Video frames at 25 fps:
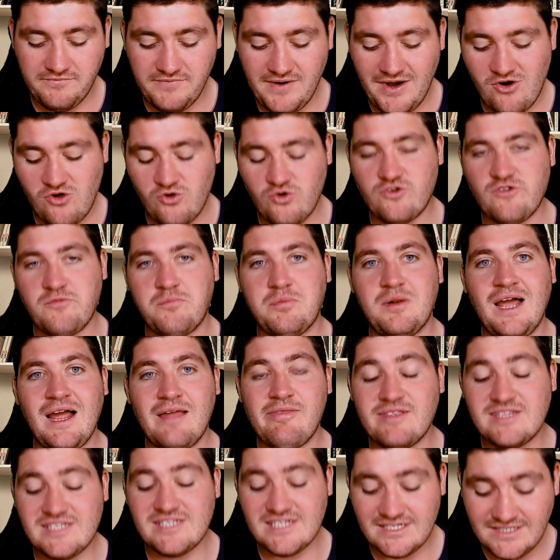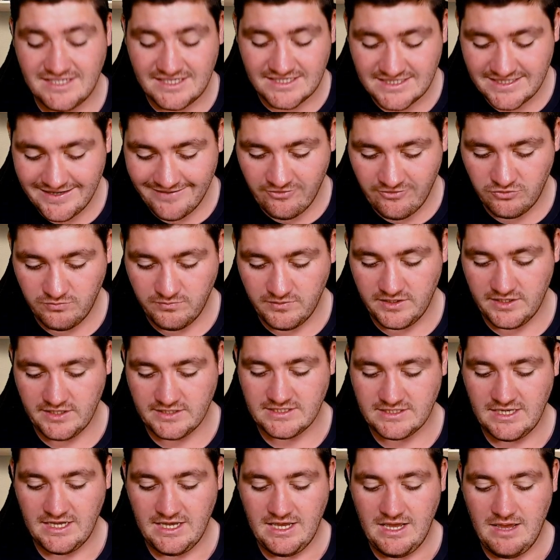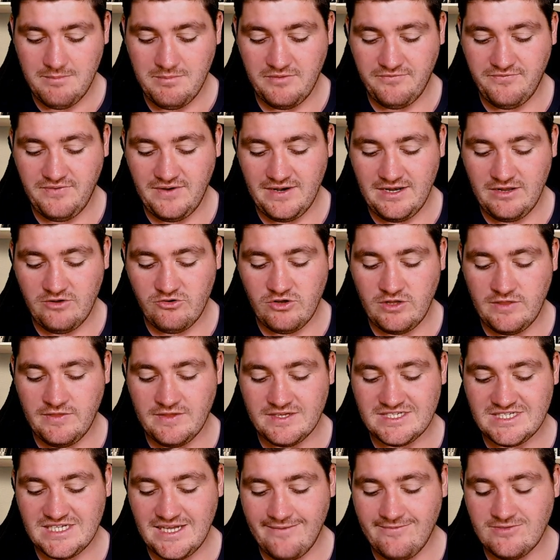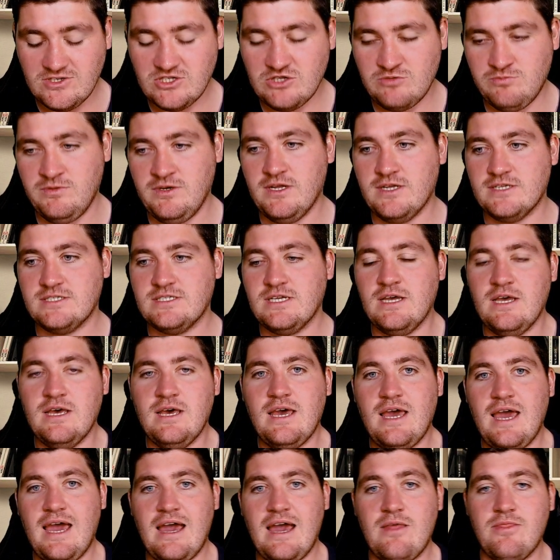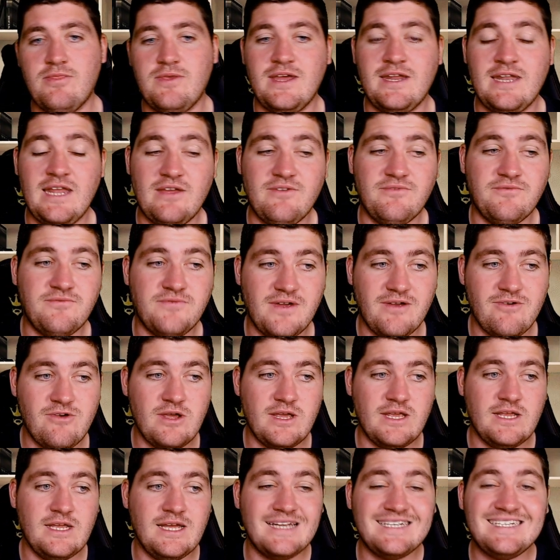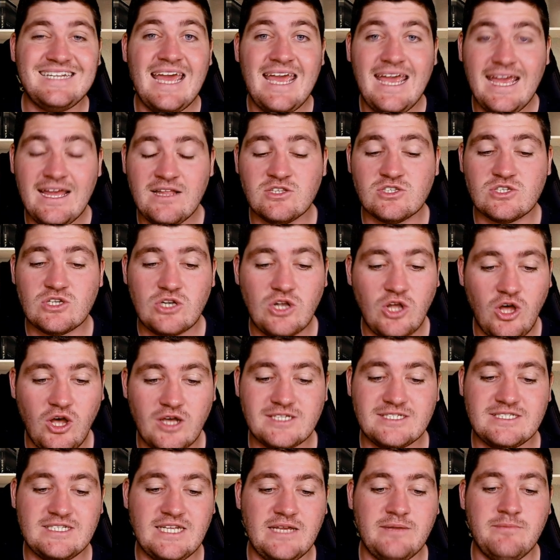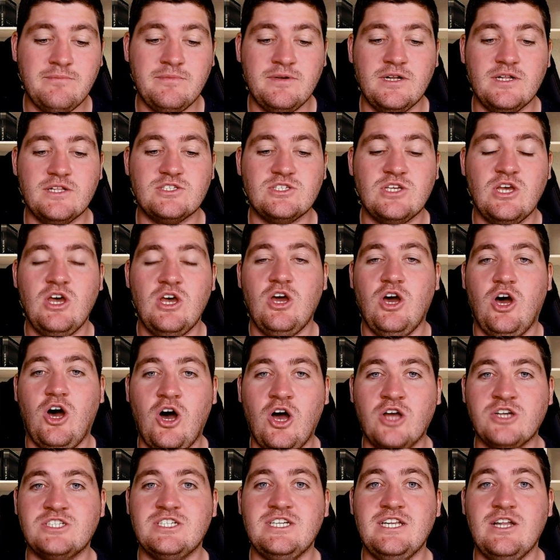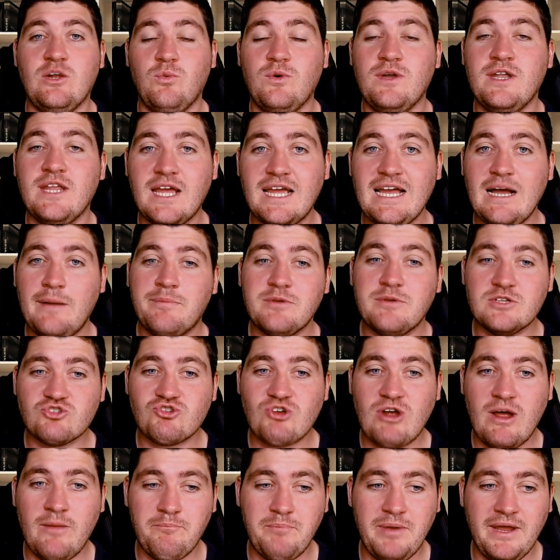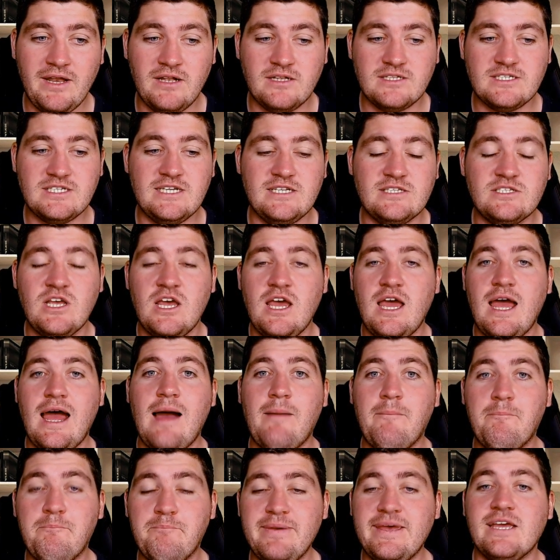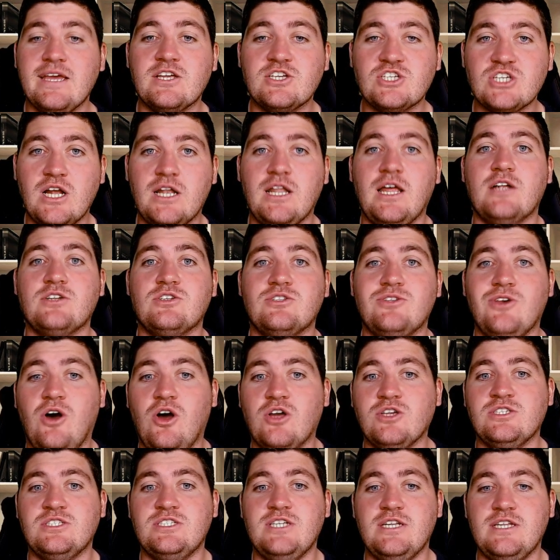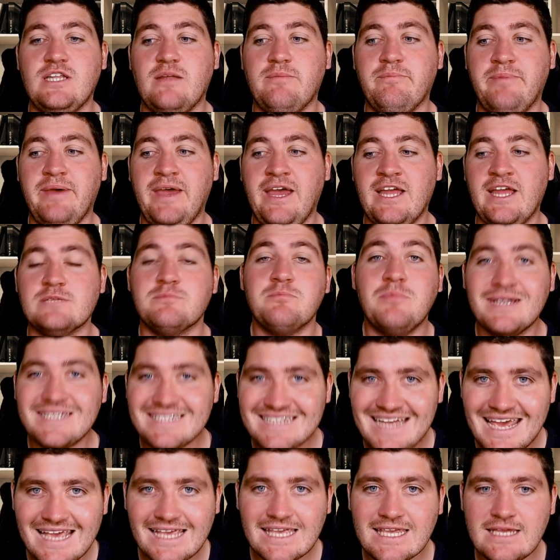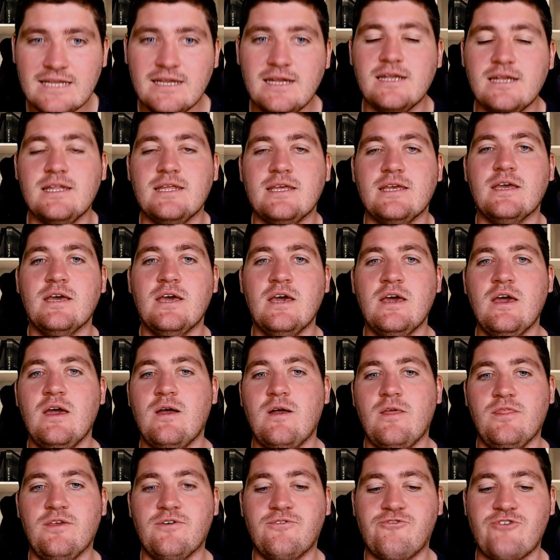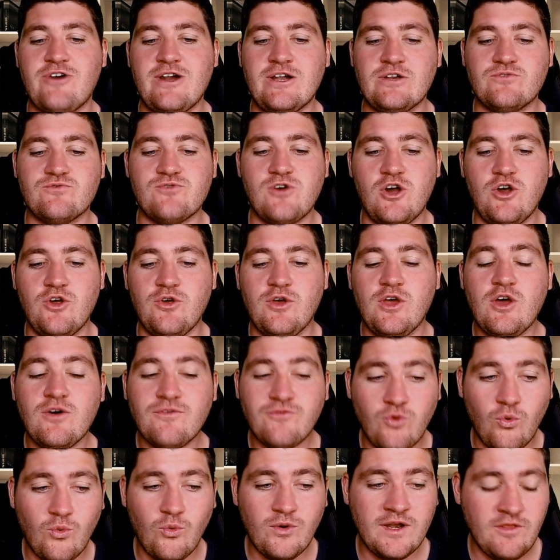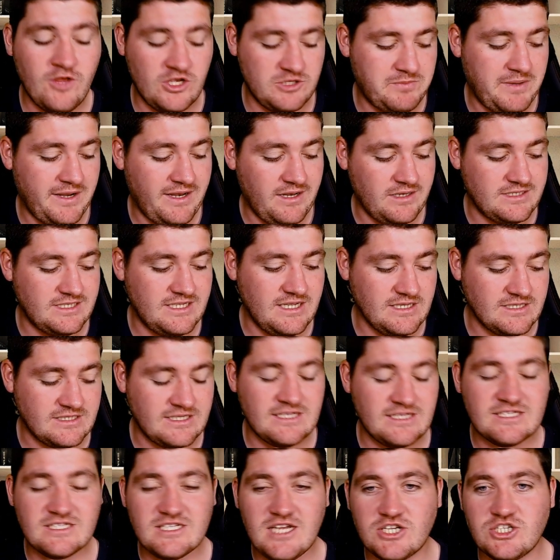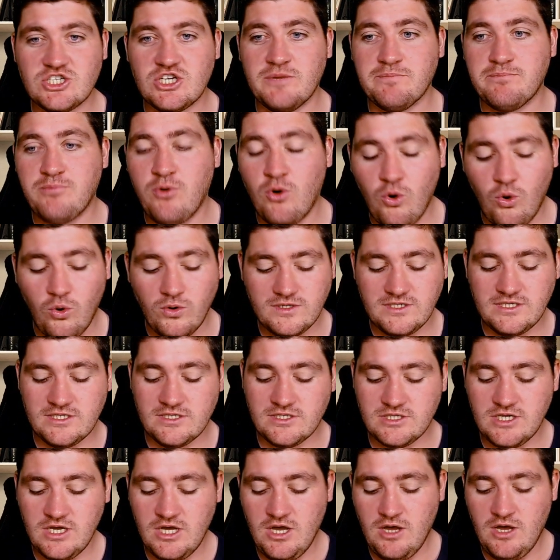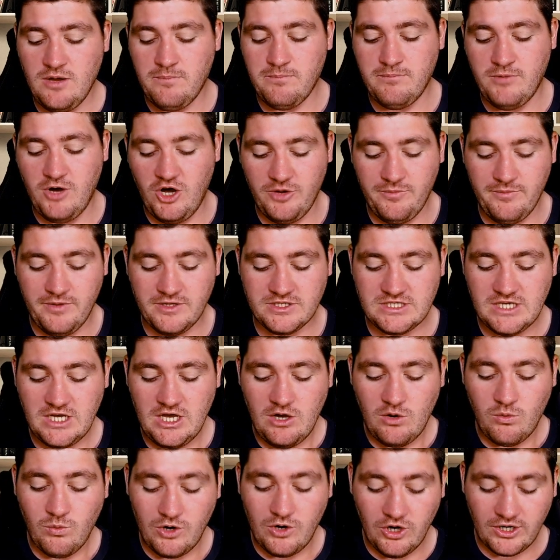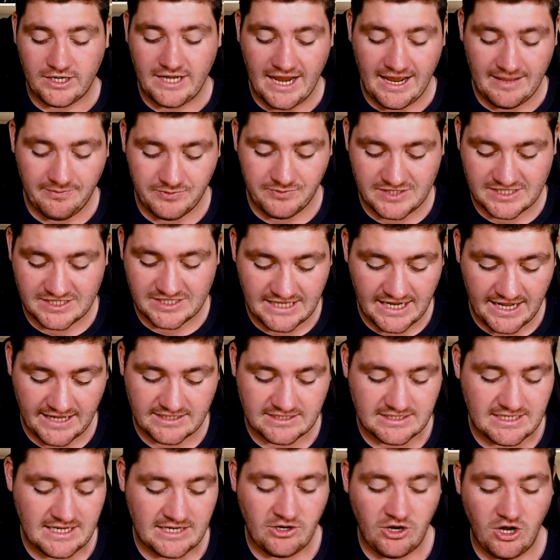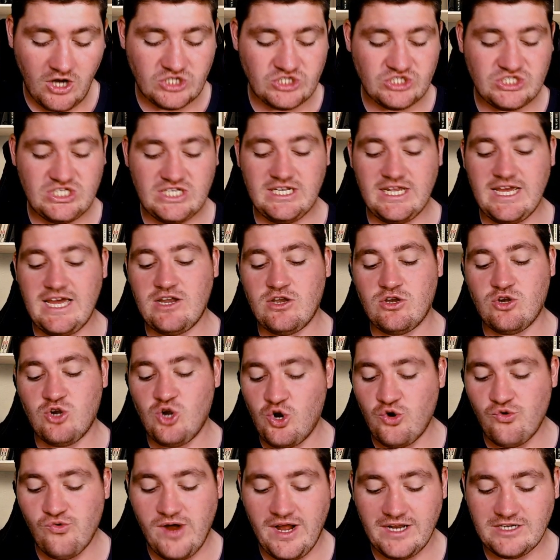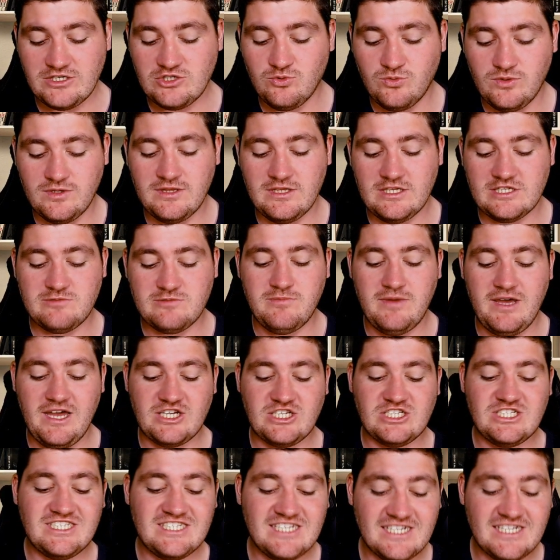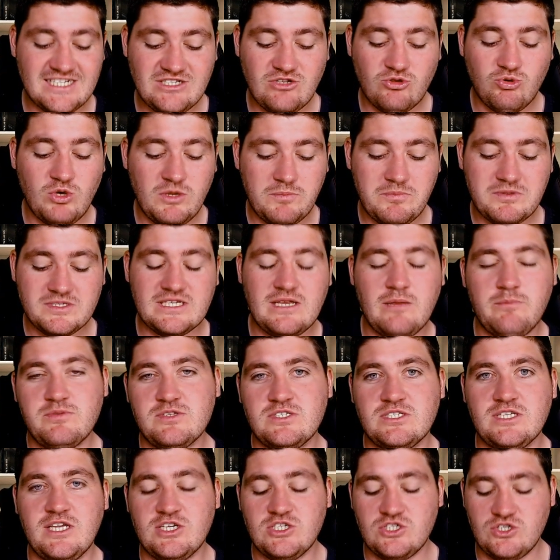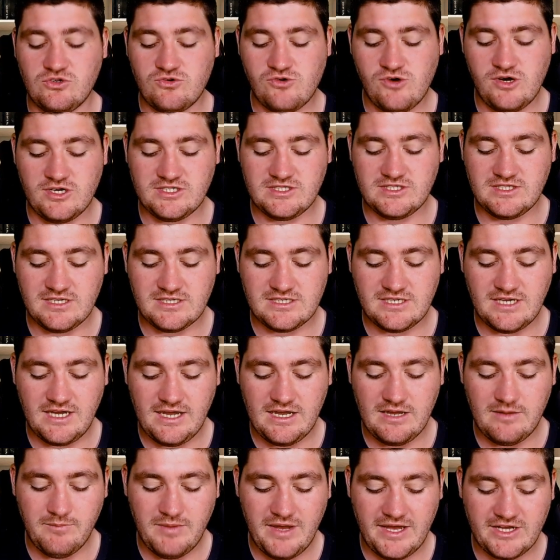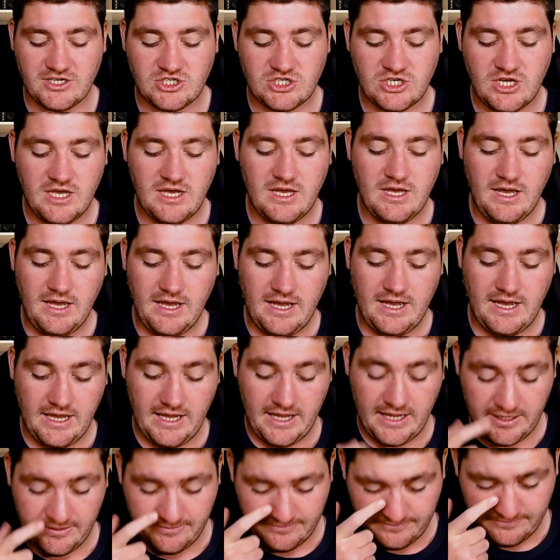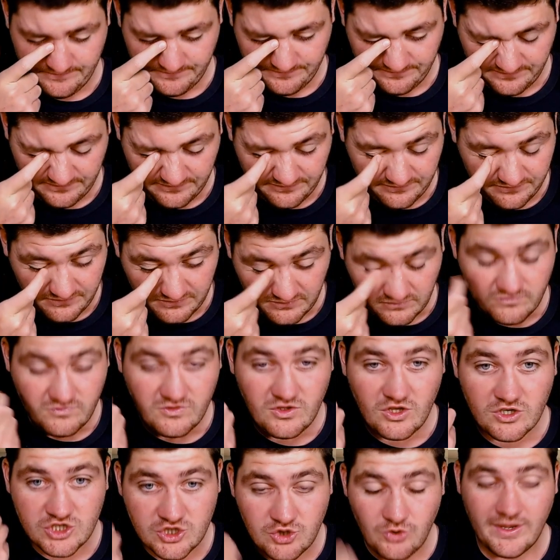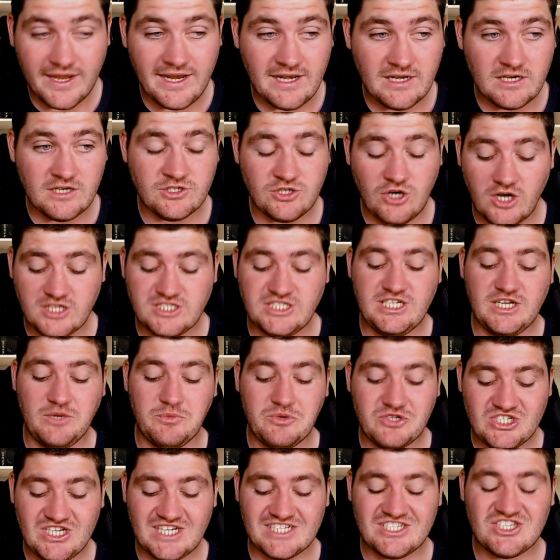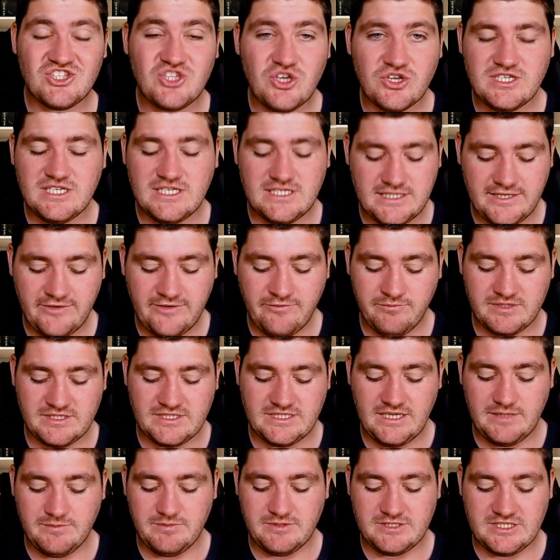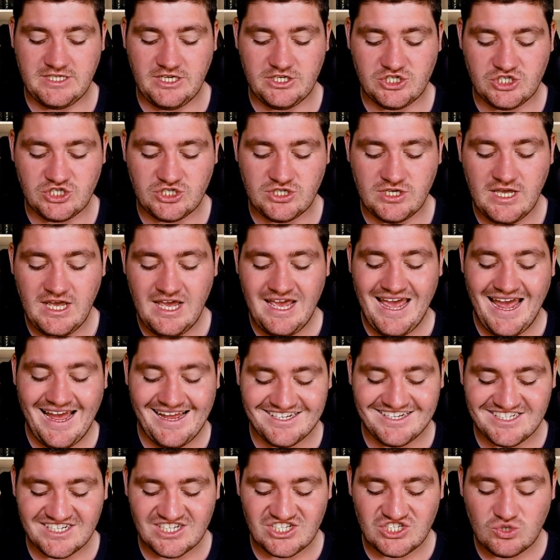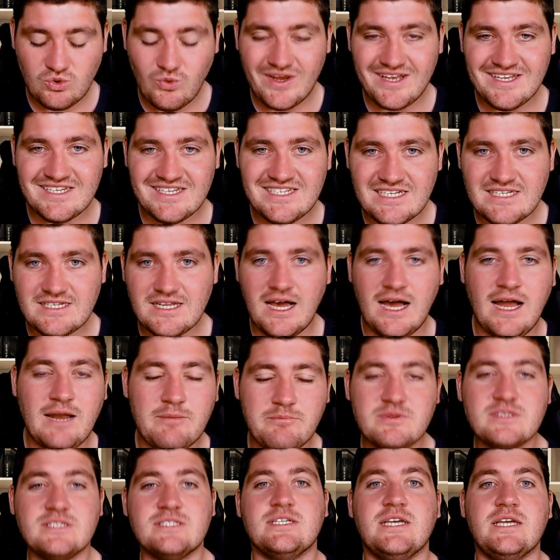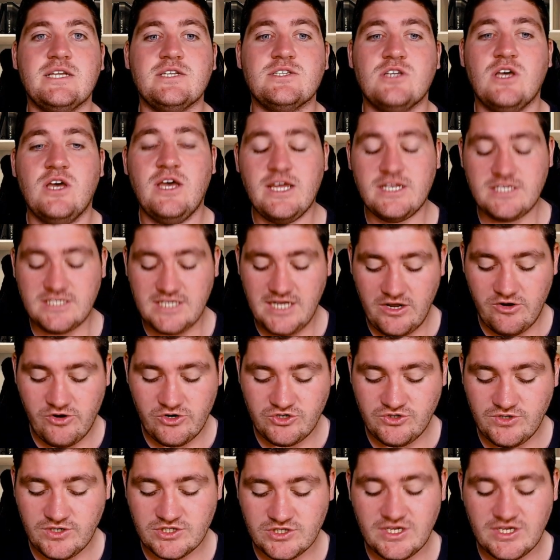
Farrell would reply in the 67th minute, Boffelli in the 70th minute and then a very tense last 10 minutes. Argentina winning a couple of scrum penalties. A big shout out to the Argentinian bench, particularly the front row, for winning those penalties in such important moments. We look at the stats, and Argentina had no right to win this match. 63% possession across the entire match. Um, to England. Argentina with just 37% possession and just 29% territory.